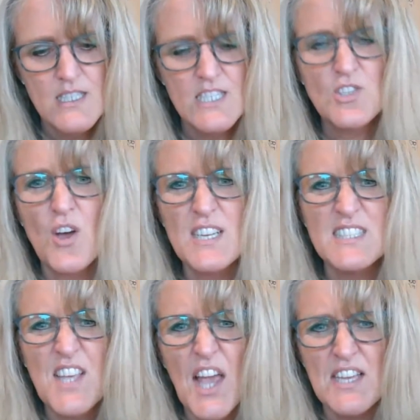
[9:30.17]
"It's on
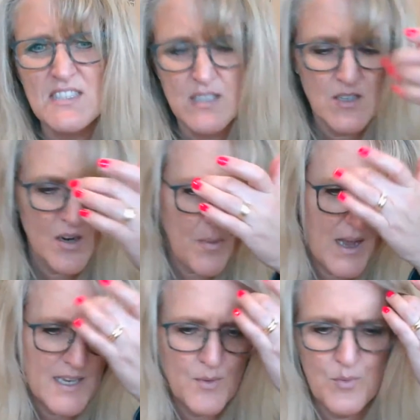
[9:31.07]
his case,"
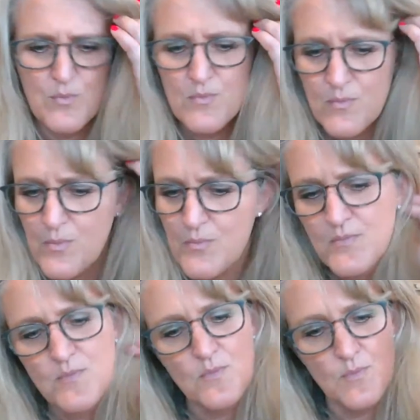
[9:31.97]
Hermione
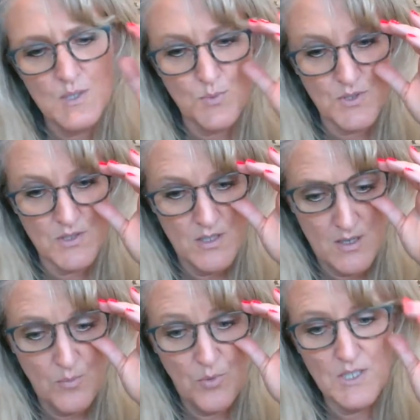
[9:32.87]
whispered,
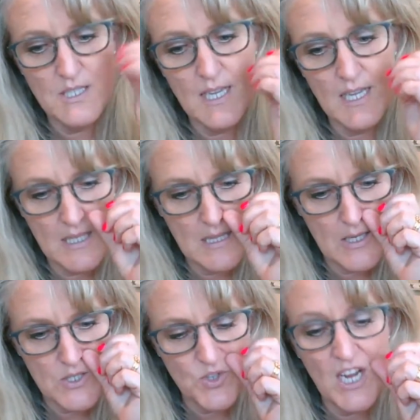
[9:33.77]
pointing at the
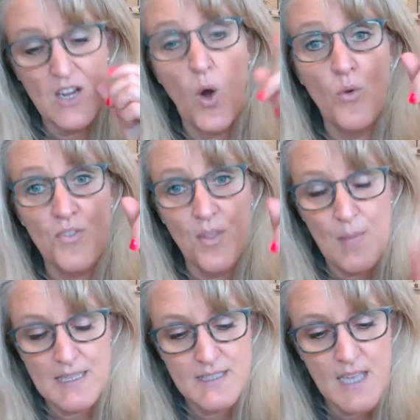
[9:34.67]
luggage rack over the
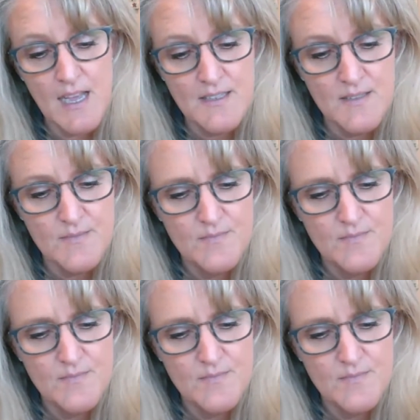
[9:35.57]
man's head,